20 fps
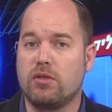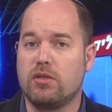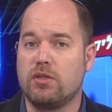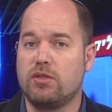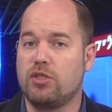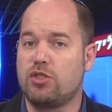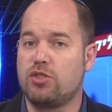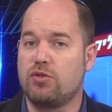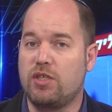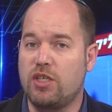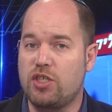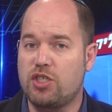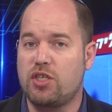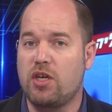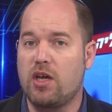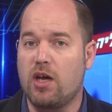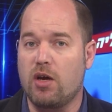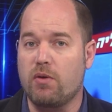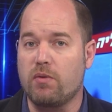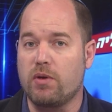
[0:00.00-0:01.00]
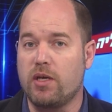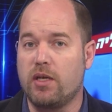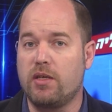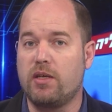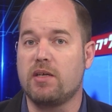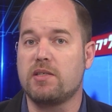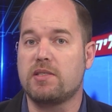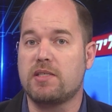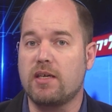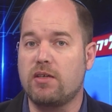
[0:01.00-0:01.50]
the judiciary, and the
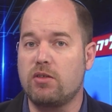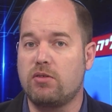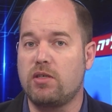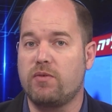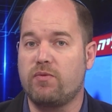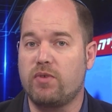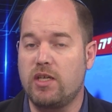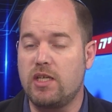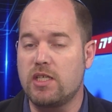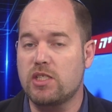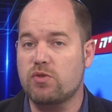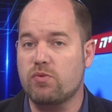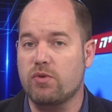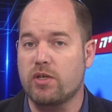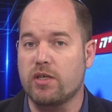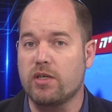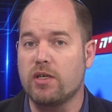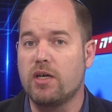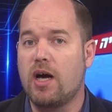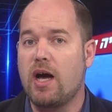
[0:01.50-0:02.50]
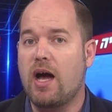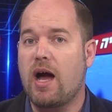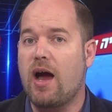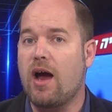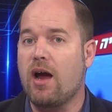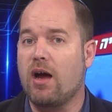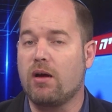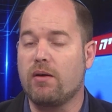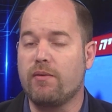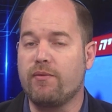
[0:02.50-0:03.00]
executive in Israel
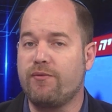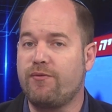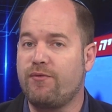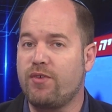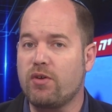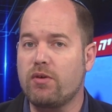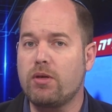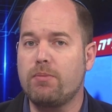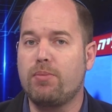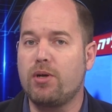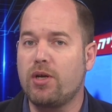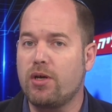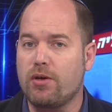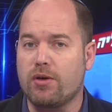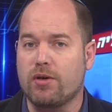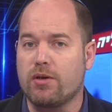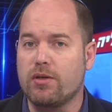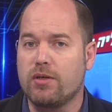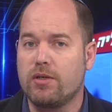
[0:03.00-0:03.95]
are very blurred.